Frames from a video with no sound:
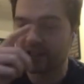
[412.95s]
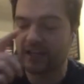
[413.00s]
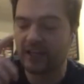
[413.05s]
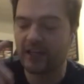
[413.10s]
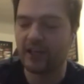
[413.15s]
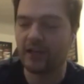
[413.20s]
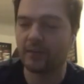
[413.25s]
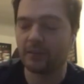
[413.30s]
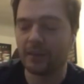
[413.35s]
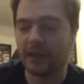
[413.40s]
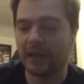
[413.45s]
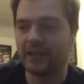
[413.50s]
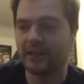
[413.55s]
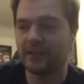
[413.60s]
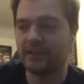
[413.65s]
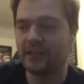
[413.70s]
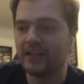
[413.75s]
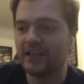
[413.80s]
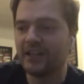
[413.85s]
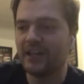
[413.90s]
And
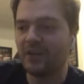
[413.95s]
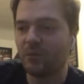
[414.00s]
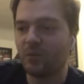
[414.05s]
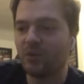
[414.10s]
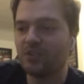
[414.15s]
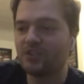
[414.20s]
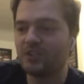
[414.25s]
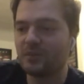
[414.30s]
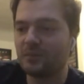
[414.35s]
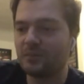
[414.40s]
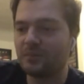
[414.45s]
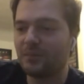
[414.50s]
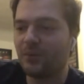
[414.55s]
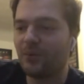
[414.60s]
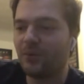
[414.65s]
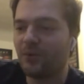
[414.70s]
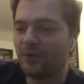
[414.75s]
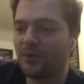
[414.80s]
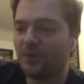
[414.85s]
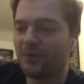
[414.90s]
it was a
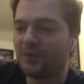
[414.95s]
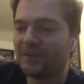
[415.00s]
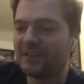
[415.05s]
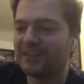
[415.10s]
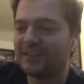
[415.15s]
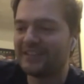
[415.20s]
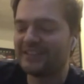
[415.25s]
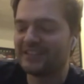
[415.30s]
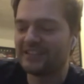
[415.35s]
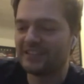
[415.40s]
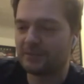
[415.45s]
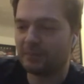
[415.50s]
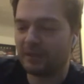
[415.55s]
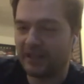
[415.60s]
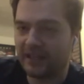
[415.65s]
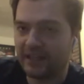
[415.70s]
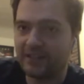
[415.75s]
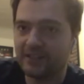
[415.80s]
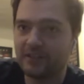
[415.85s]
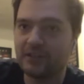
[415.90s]
poor display.